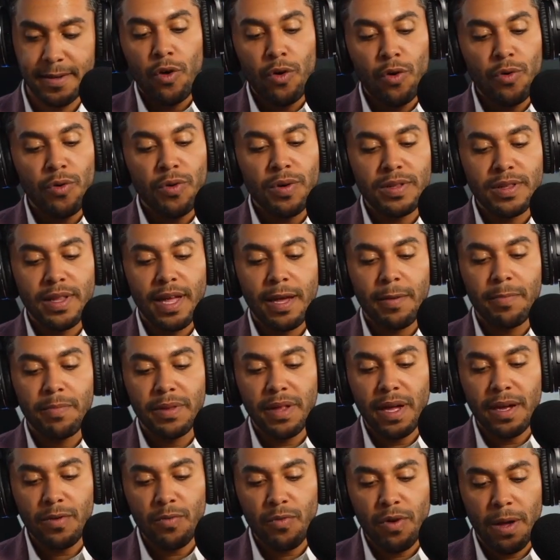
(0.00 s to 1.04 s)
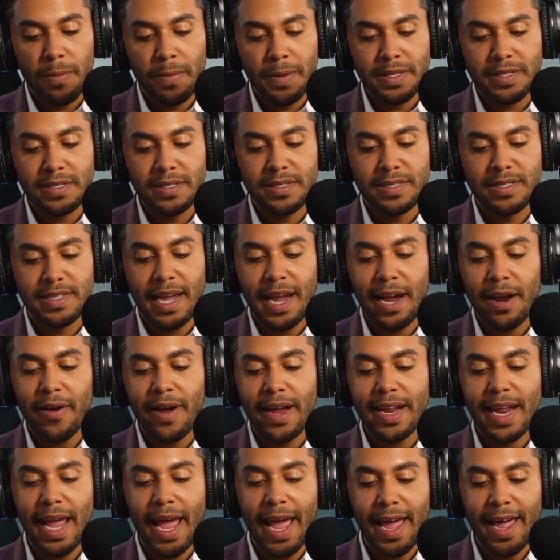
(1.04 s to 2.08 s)
who, like blunt weapons, tear
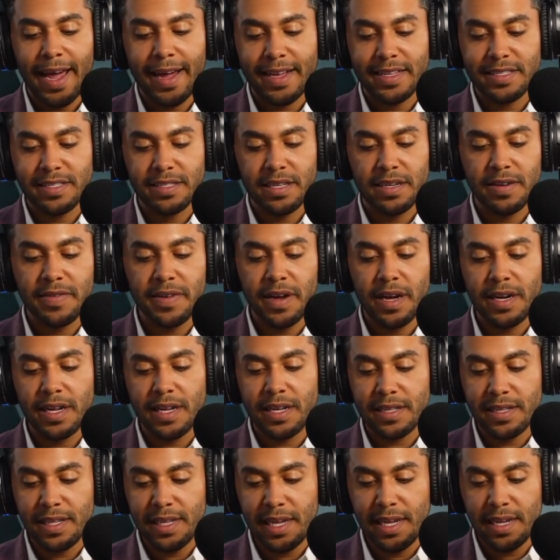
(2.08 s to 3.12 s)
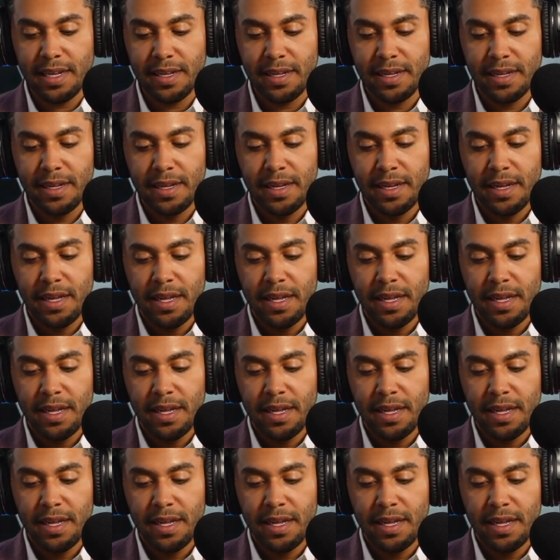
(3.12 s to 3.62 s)
and hack instead of cutting clean,